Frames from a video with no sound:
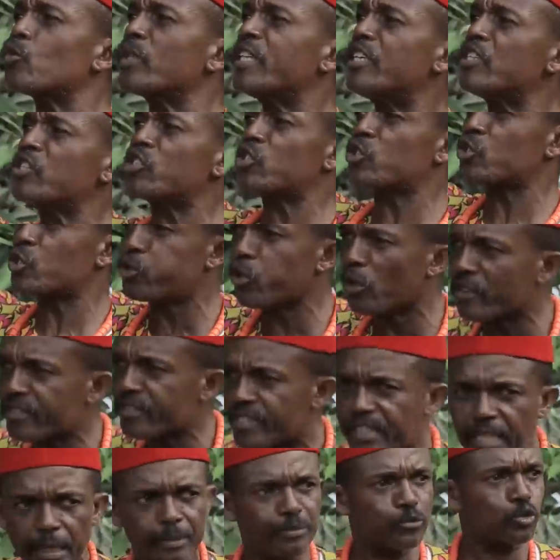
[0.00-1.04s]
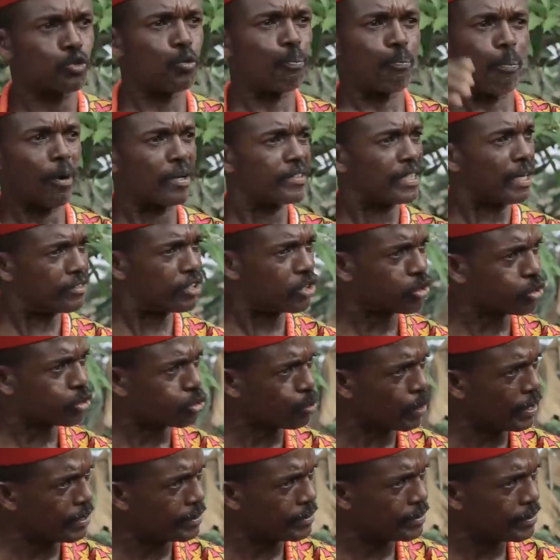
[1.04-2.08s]
will instruct them to burn down the
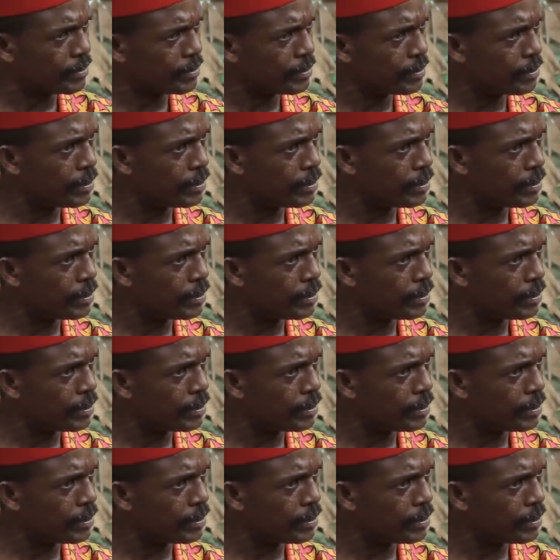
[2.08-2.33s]
shrine.